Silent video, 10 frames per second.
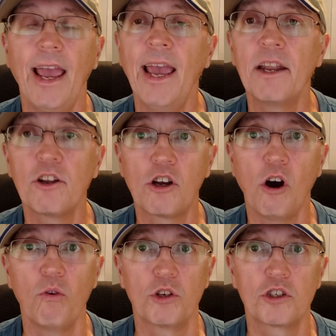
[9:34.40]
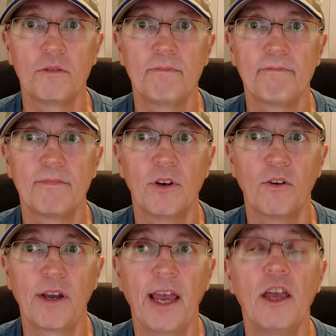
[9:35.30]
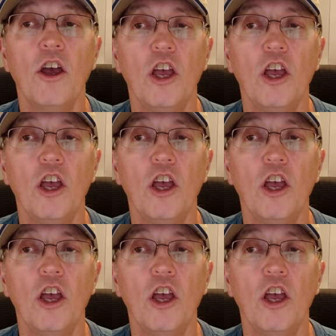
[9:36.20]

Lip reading: and a coach. Okay?